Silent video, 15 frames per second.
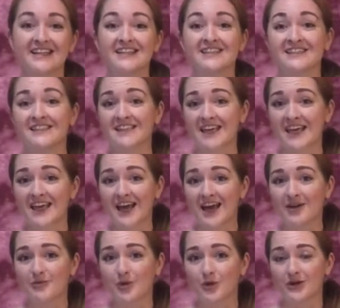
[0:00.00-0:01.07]
Today I
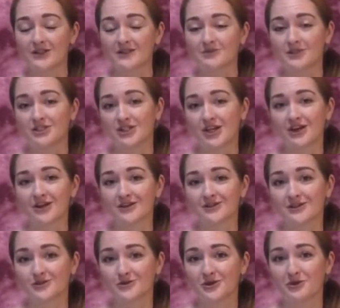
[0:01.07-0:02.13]
am going to be sharing a
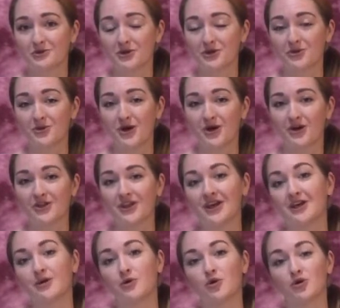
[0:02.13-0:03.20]
story with you all that
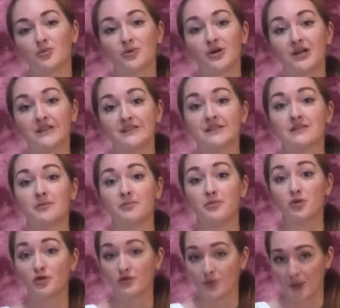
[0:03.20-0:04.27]
incorporates some
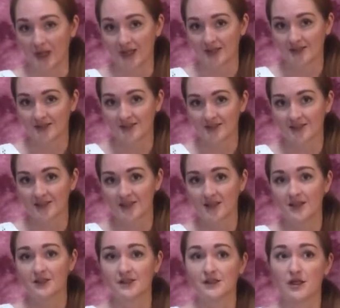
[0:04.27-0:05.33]
movement.
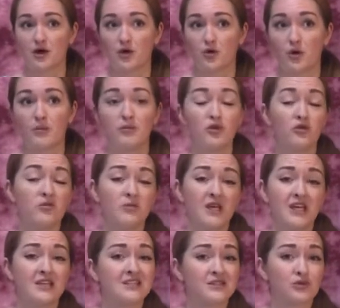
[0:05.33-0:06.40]
So
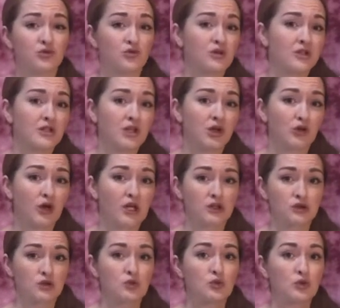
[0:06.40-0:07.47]
movement is a really great
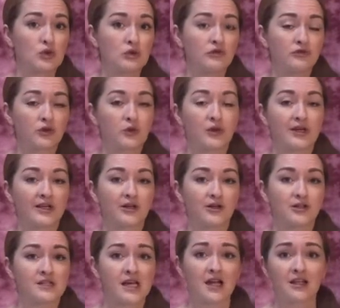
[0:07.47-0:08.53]
tool for when you're
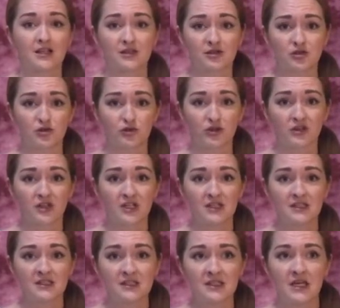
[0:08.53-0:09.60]
telling
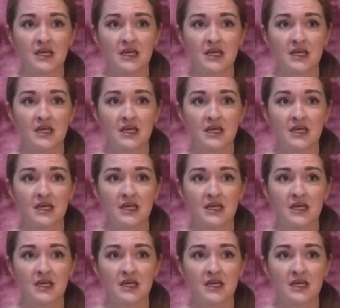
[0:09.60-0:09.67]
stories.